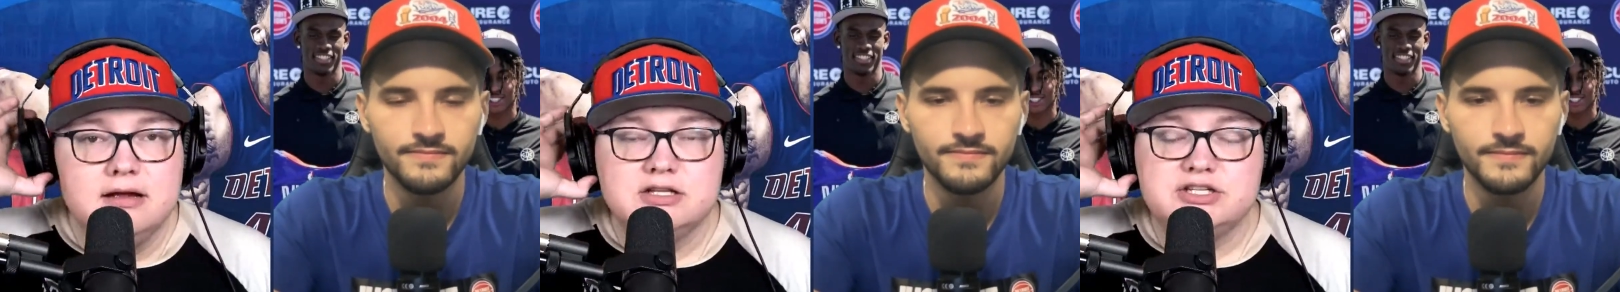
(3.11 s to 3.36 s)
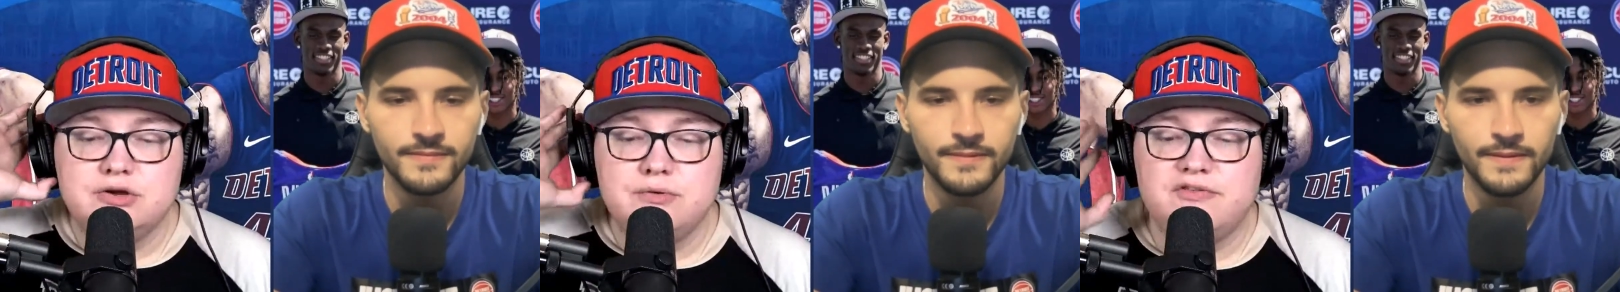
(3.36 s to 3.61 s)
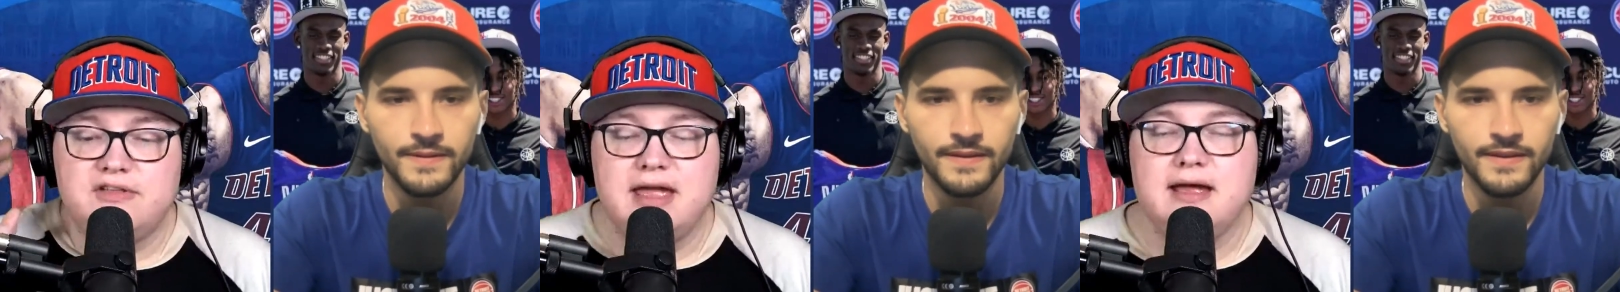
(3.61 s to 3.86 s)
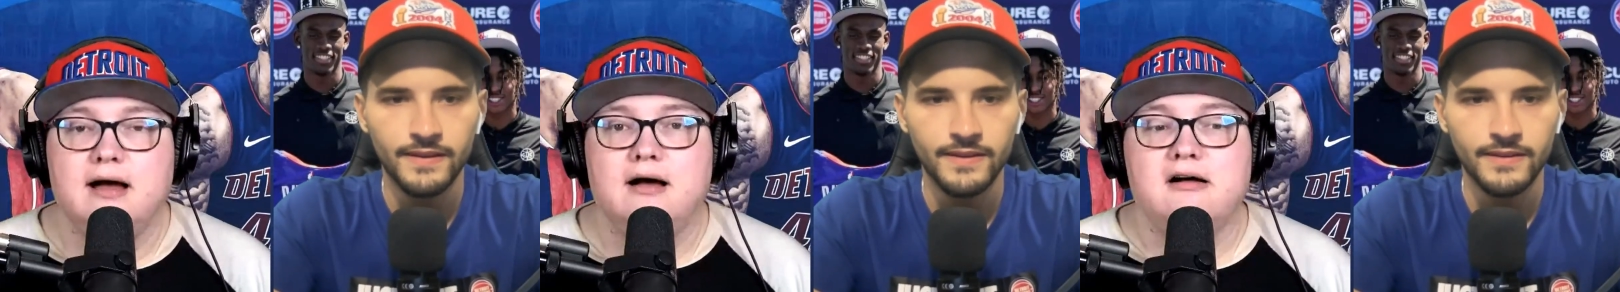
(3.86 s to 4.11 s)

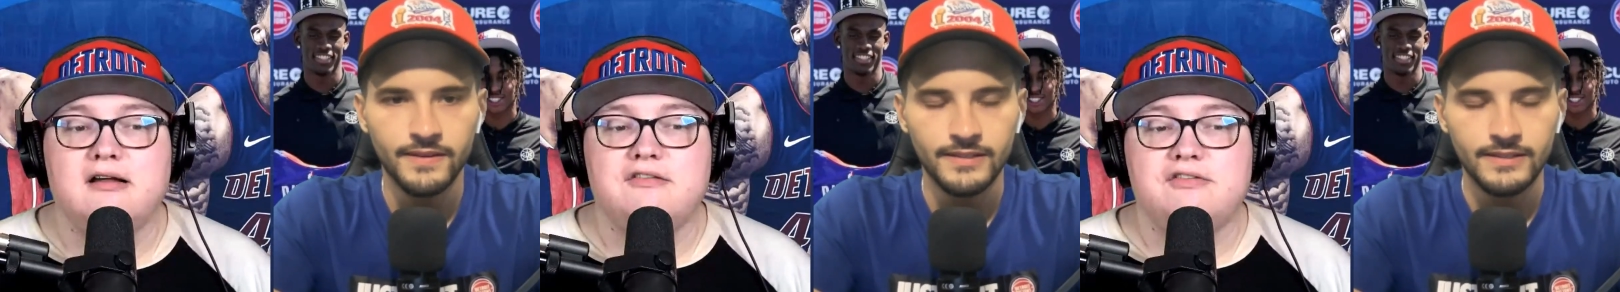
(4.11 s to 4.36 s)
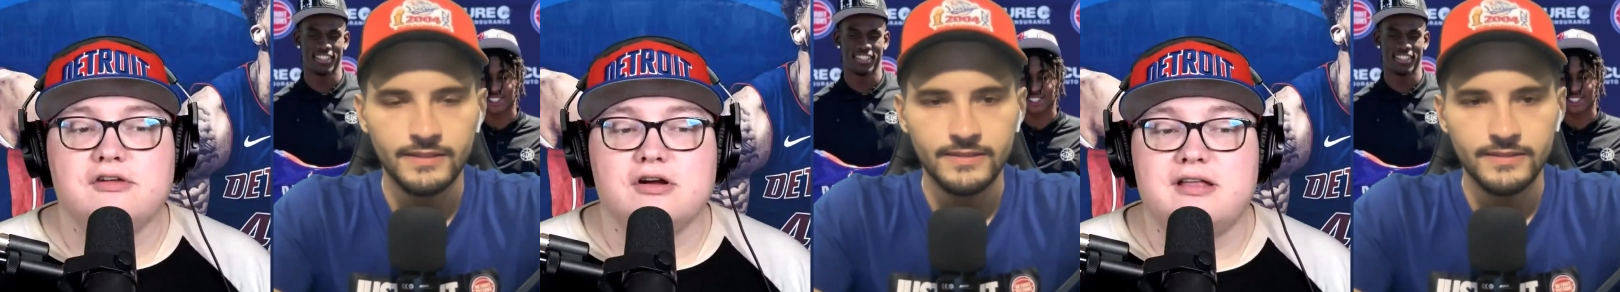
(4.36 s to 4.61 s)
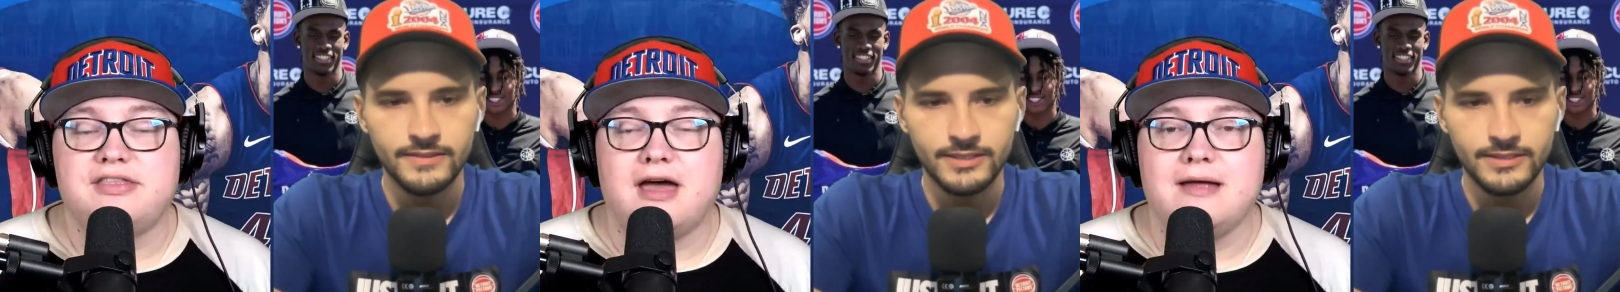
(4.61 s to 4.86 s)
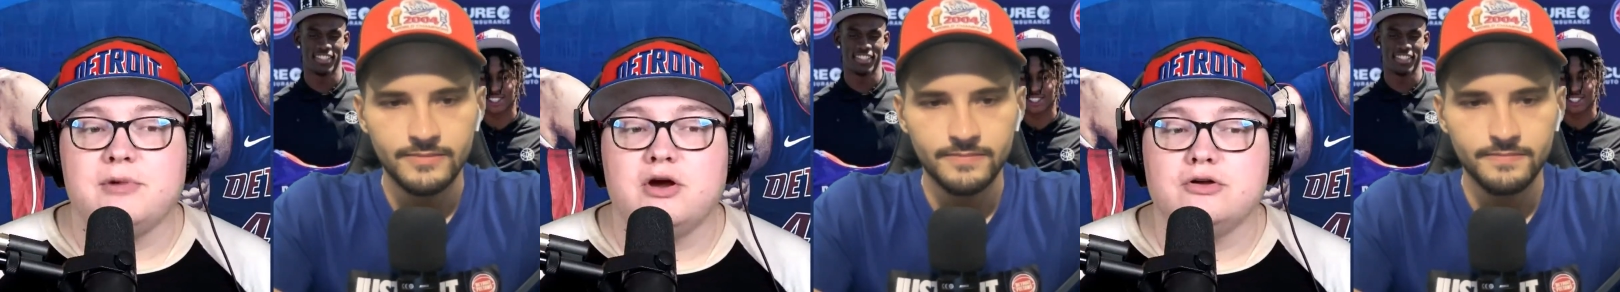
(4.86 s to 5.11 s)
Speaker 1: Tuesday, August 30th.
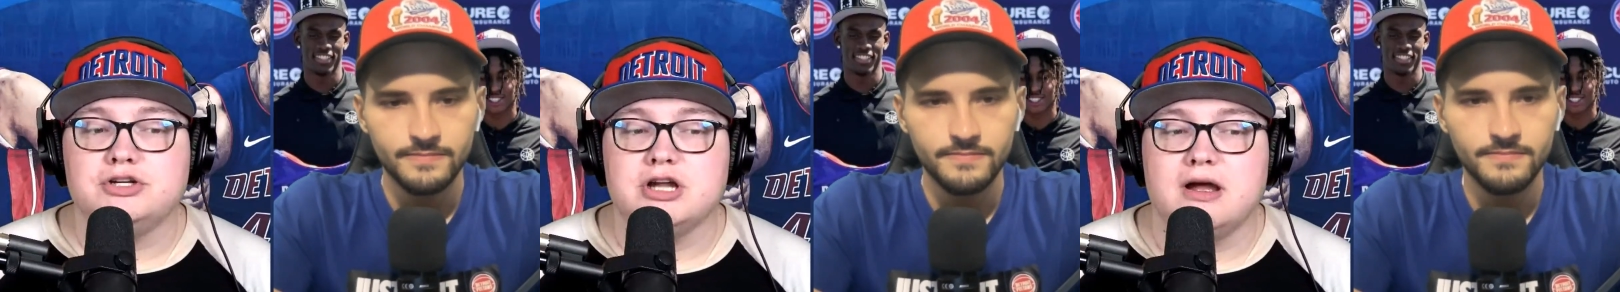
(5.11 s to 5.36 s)
I'm your host, Sean